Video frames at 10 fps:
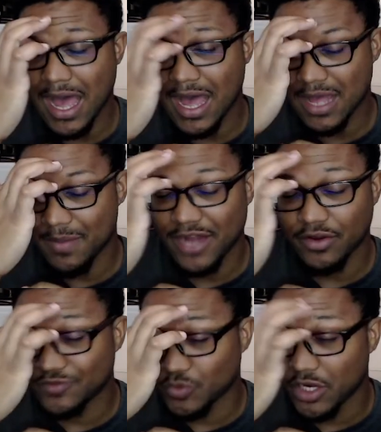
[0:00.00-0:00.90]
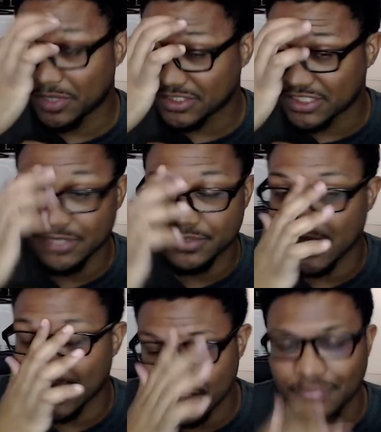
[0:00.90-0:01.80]
I don't have to worry about
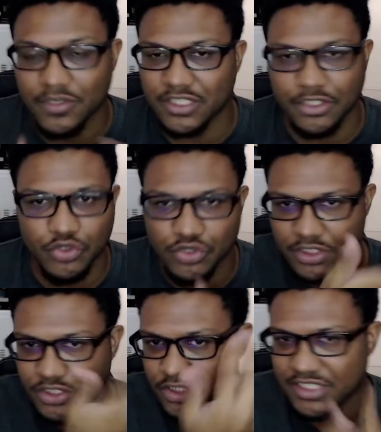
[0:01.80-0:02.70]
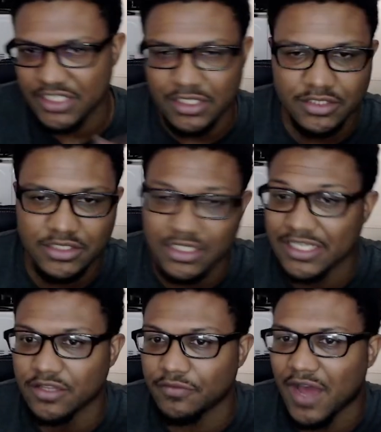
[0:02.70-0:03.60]
DMCA stuff because I usually just
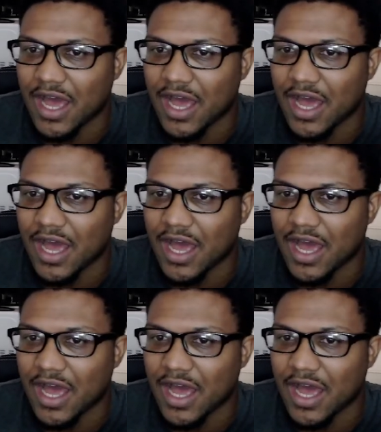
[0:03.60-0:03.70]
delete the VOD